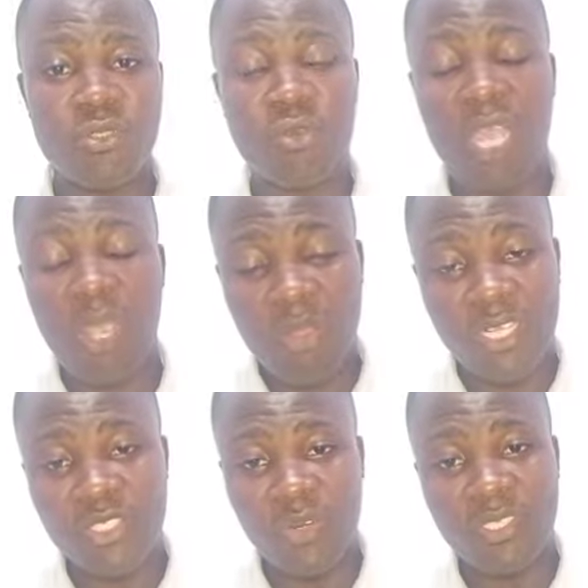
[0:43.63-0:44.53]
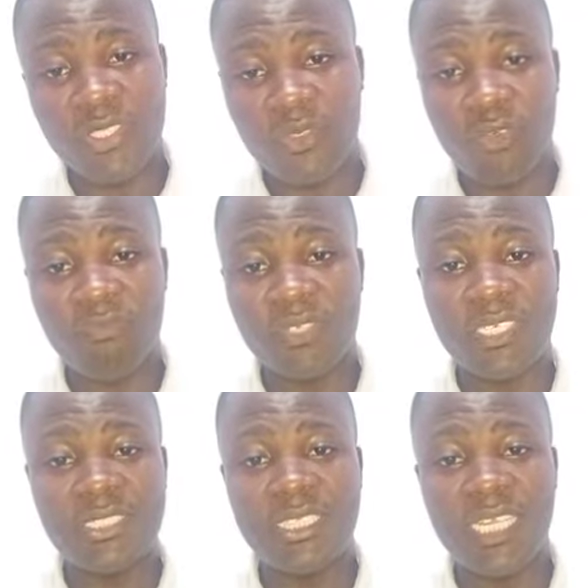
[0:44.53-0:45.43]
So our assurance and
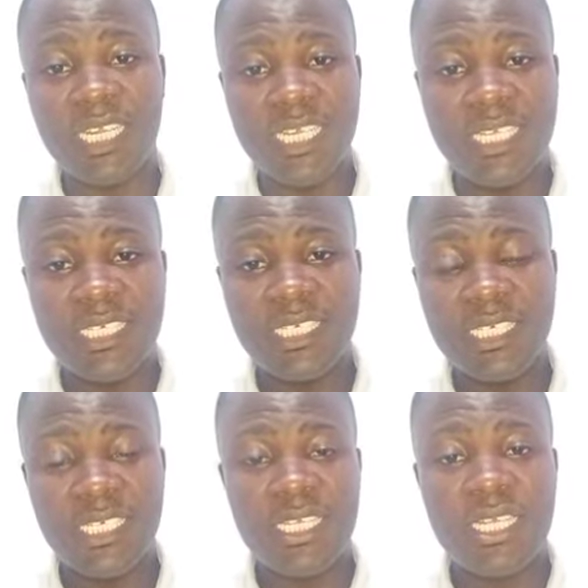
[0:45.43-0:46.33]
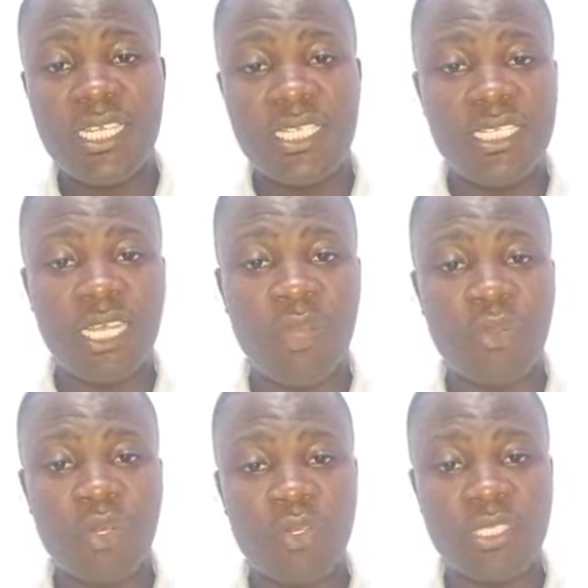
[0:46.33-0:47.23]
confidence in
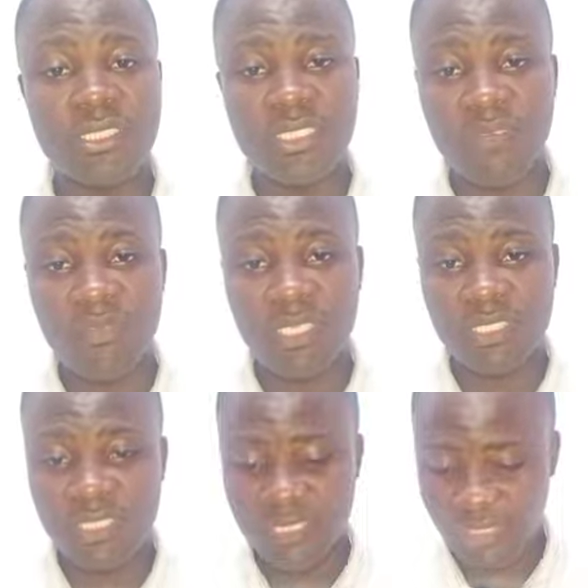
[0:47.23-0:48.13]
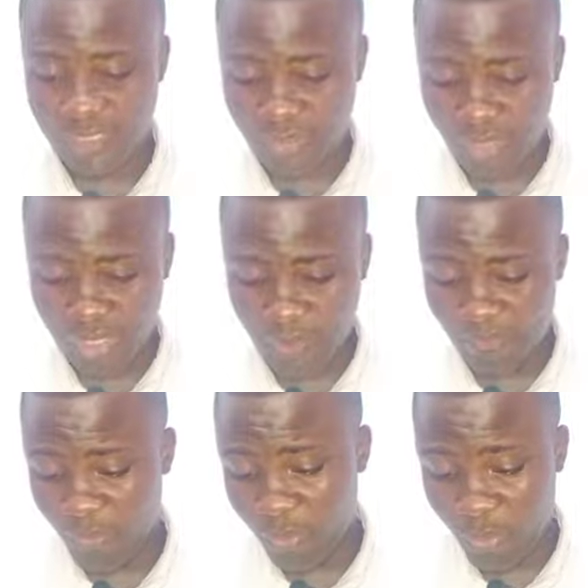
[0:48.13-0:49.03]
our Lord and Savior Jesus Christ.
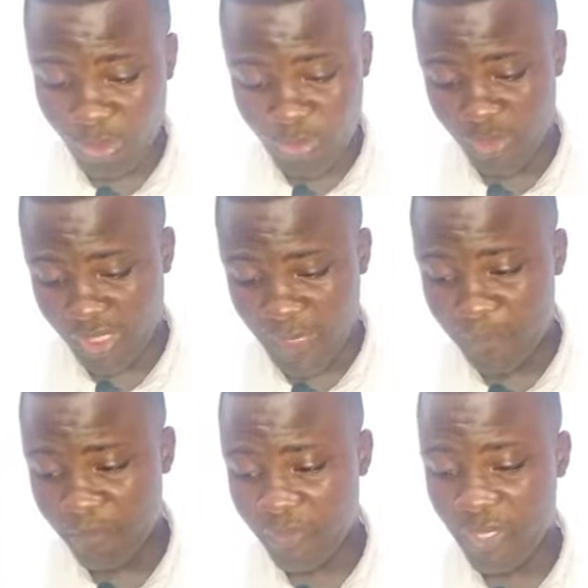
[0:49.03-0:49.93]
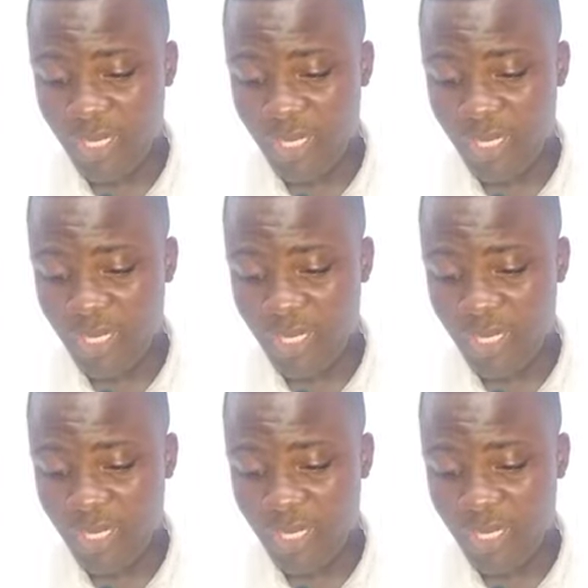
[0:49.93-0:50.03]
Before we go into the hymn,